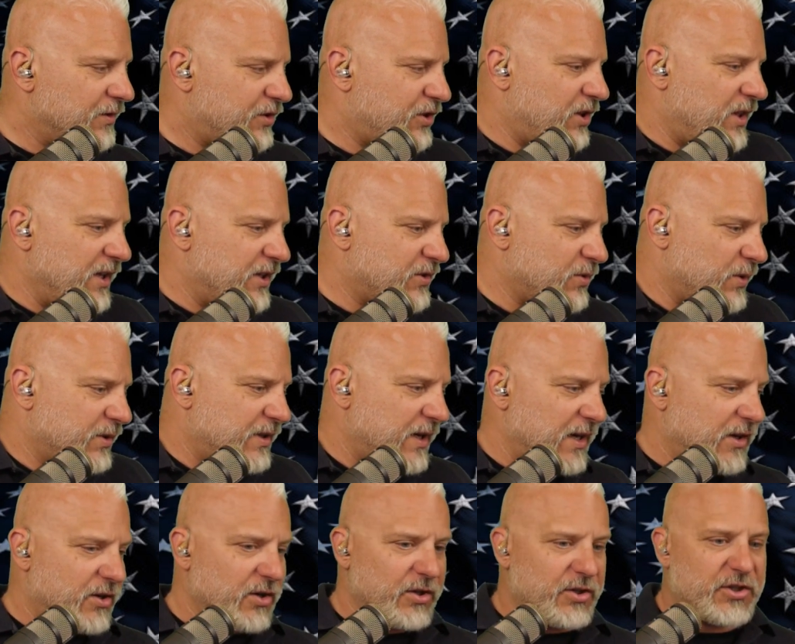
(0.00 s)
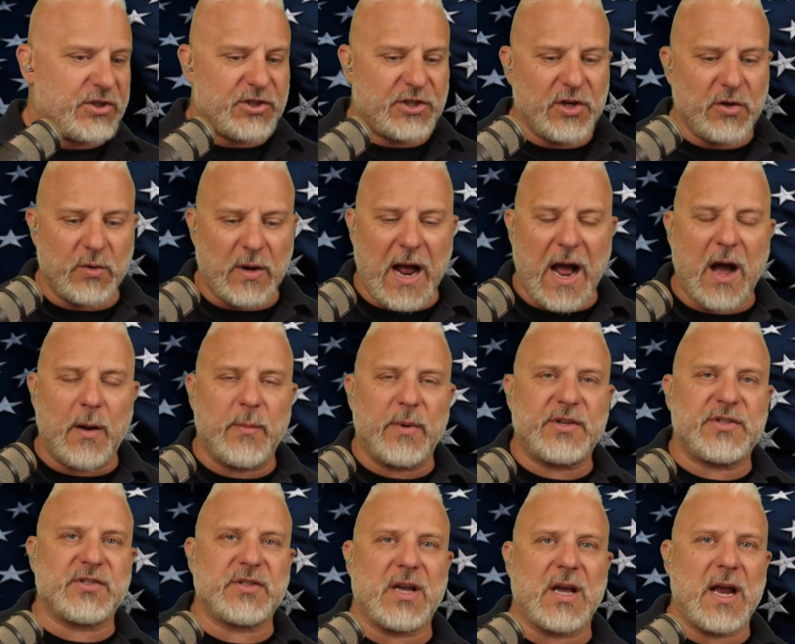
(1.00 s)
This was a good shoot. How
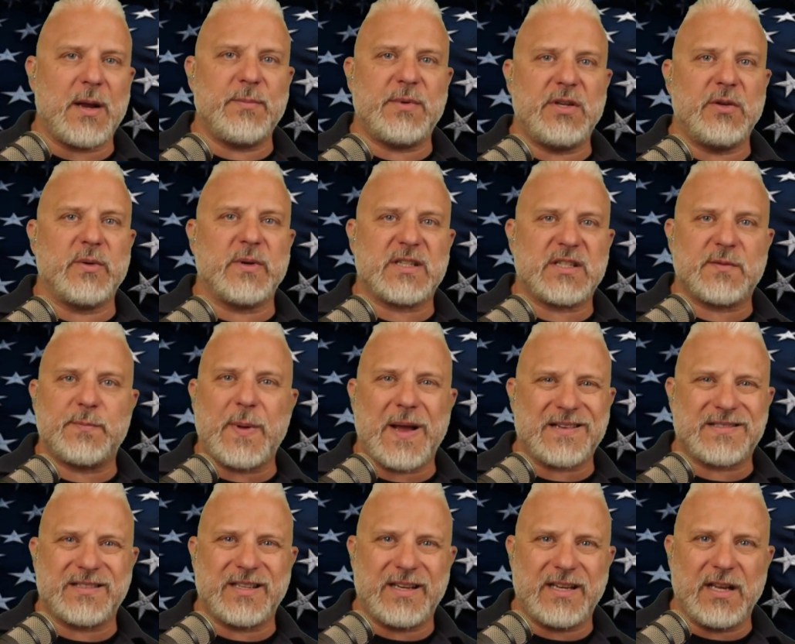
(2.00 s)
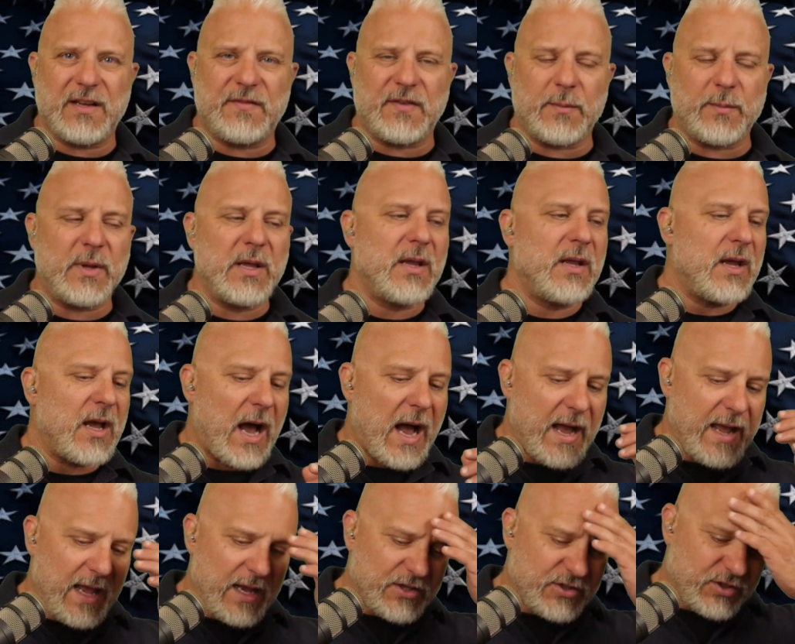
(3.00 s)
much time do you expect to give him?
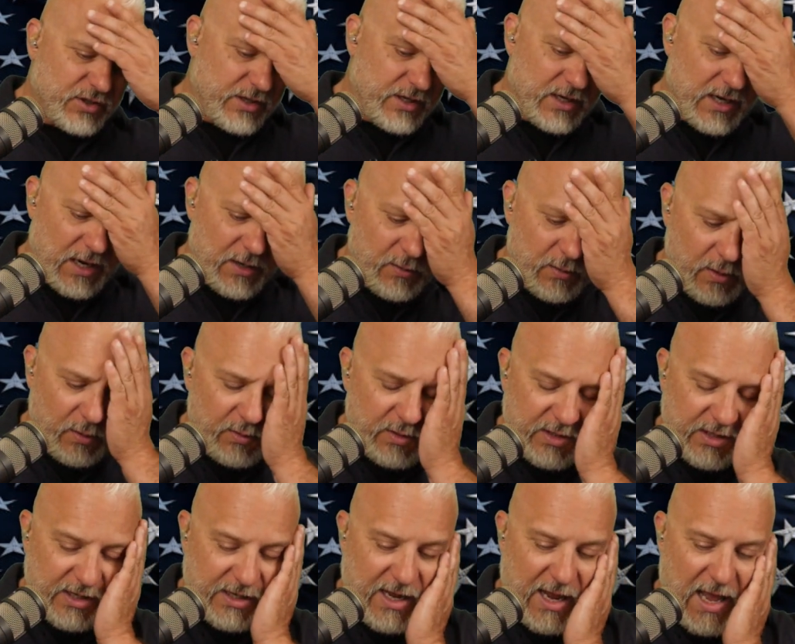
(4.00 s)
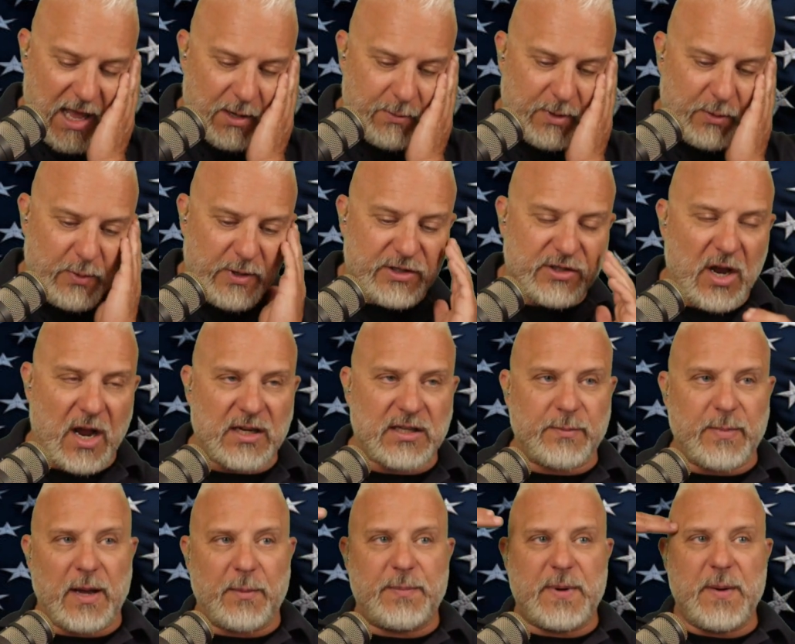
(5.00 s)
I actually, in the academy, we talked
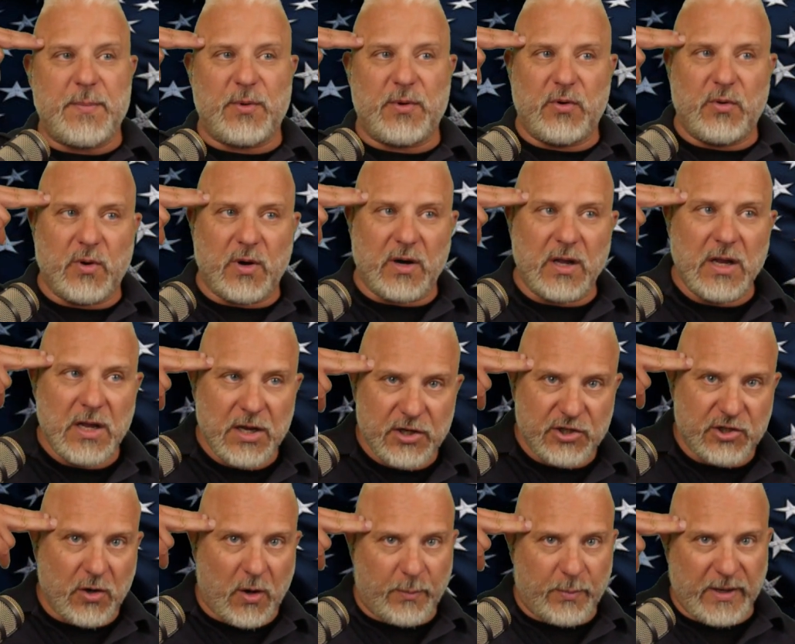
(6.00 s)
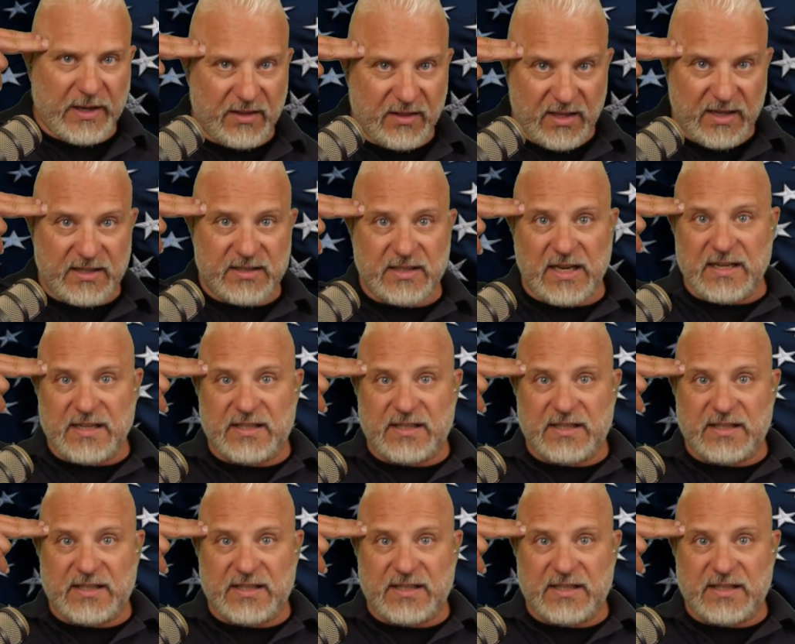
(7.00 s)
about people who show up like this on